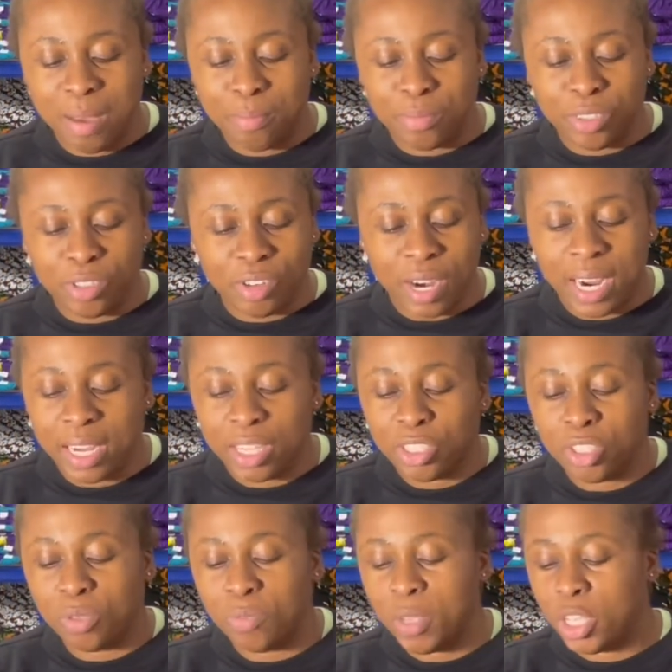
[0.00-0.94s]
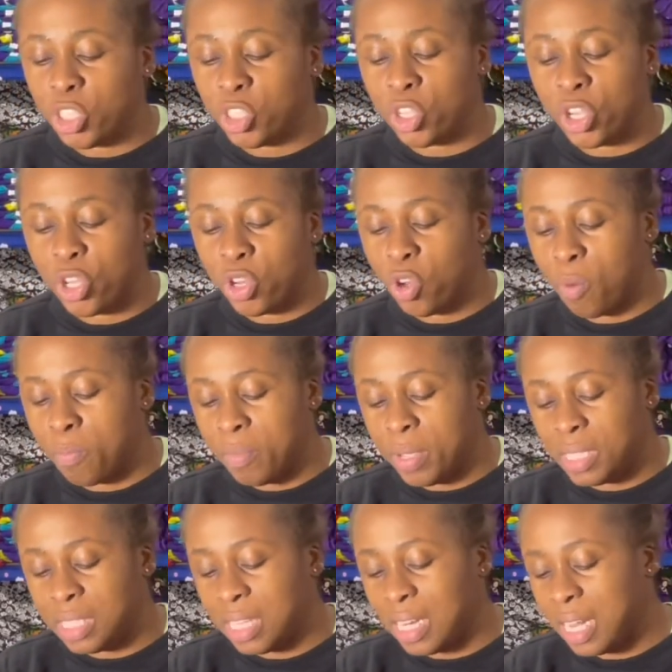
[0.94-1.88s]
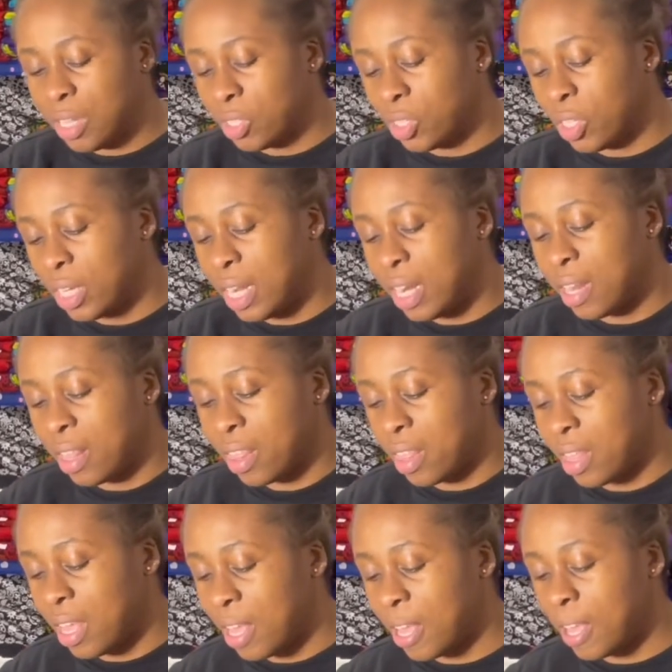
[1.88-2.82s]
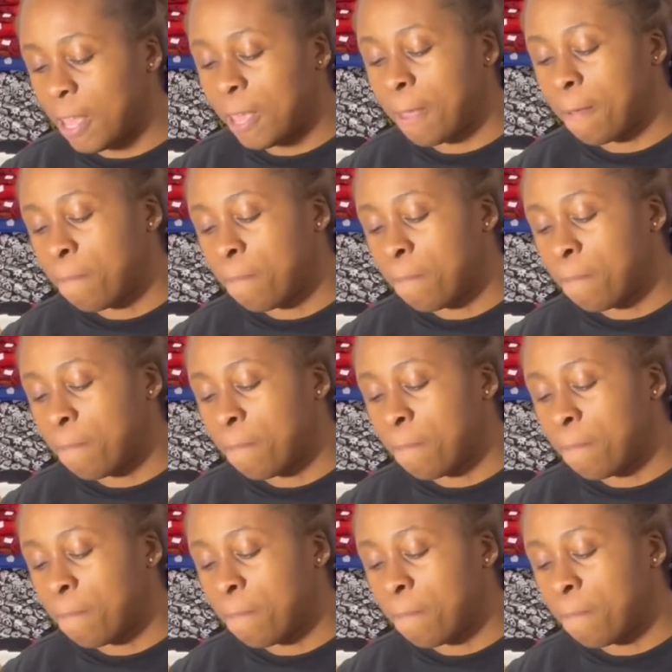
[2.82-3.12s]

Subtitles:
trying to make sure you're not missing out on anything,